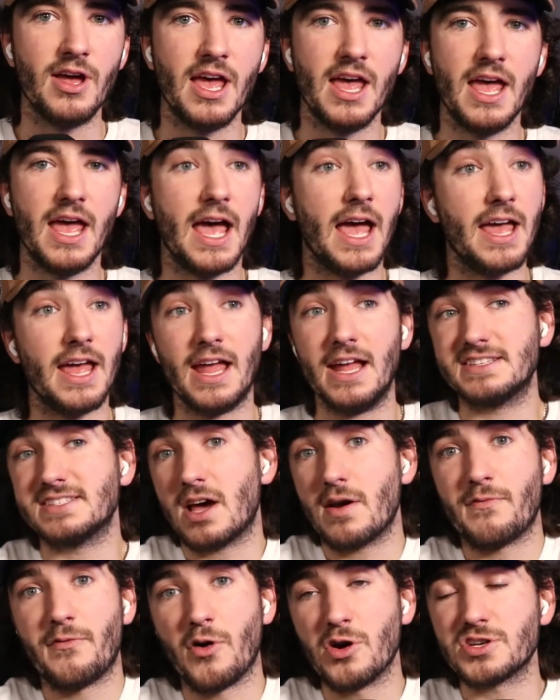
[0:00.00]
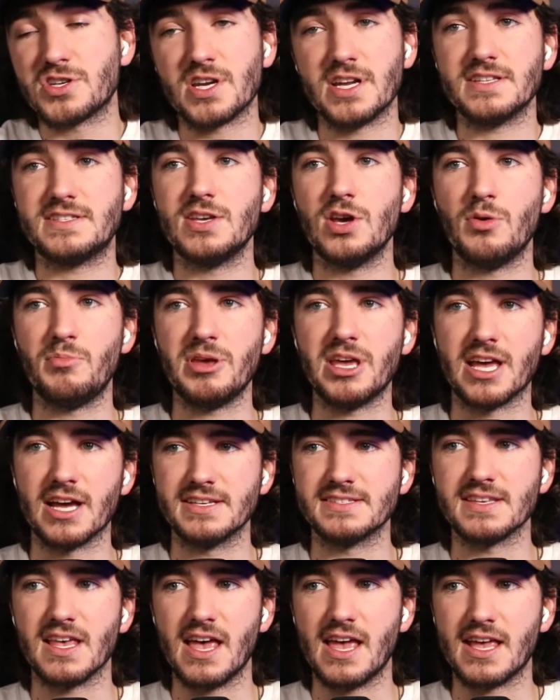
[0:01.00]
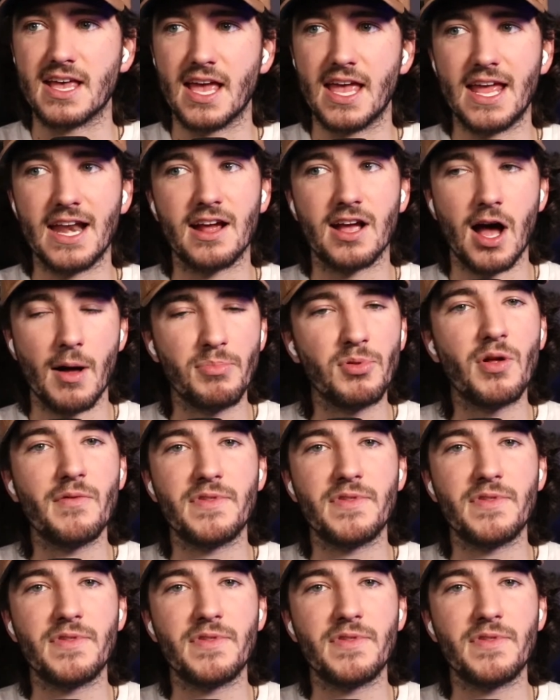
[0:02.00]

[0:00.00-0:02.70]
It's unfortunate too, because in a couple of the